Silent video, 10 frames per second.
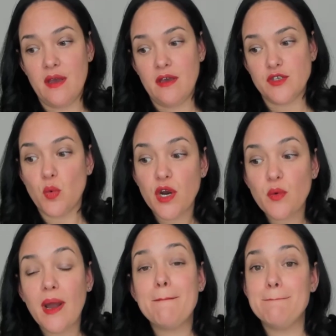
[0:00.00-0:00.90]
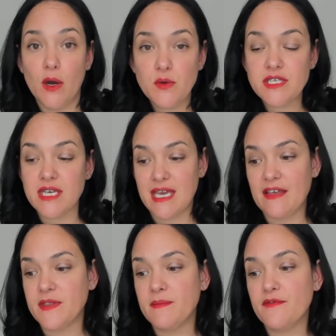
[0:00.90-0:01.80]
So where do I mostly get
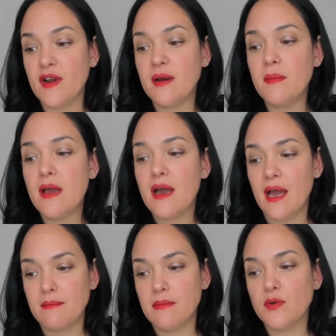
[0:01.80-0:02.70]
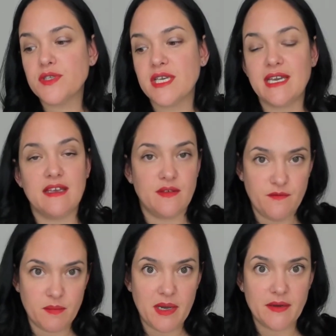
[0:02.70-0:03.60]
them from? I mostly get them
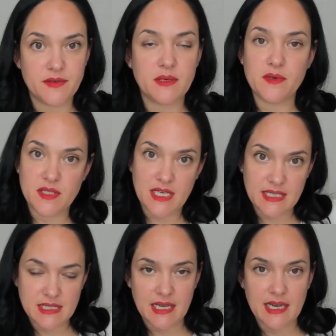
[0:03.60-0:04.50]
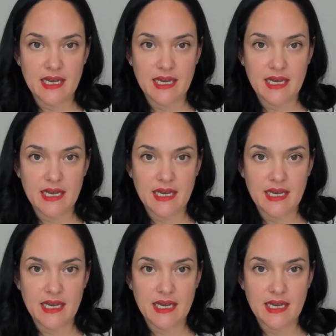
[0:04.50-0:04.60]
from my adipocytes, like I